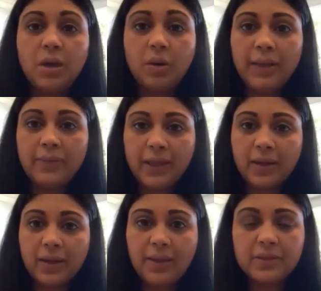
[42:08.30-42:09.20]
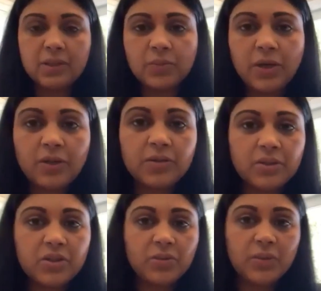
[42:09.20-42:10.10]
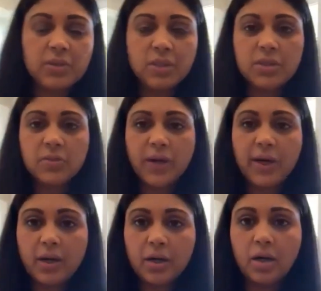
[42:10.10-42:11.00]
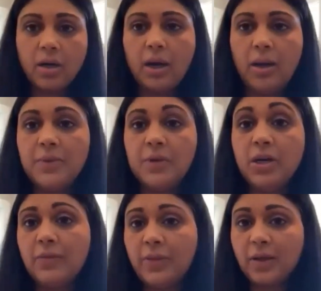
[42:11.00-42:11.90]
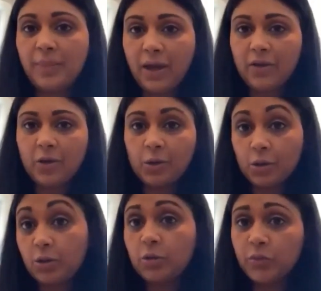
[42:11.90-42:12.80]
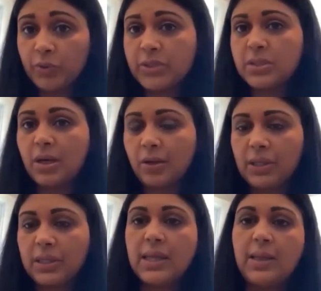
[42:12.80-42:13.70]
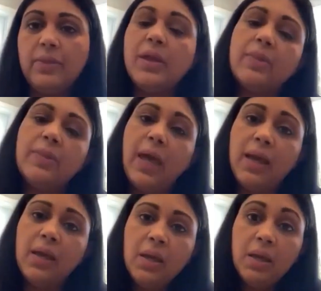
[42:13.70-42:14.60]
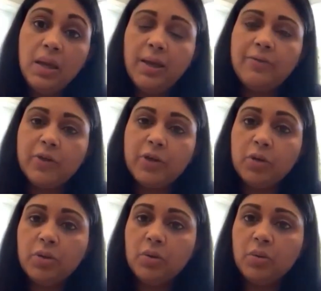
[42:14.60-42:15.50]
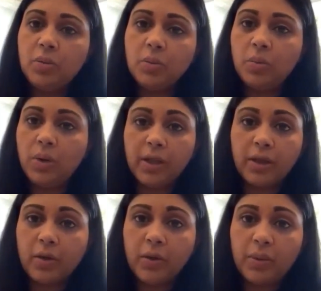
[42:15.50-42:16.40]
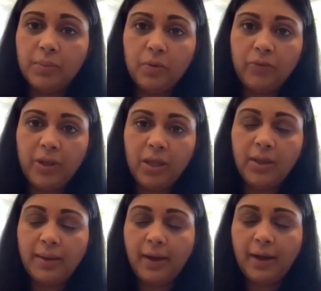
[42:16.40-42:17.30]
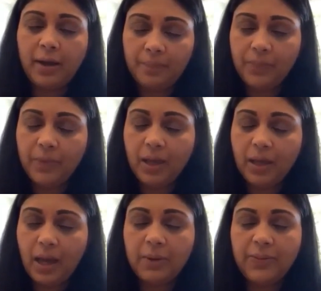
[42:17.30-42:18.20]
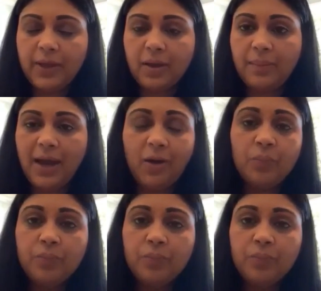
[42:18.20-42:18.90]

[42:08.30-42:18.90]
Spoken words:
I think, again, this is one of those situations where you need to think about your own risk tolerance. I think that if you want to go to a movie, I would think about,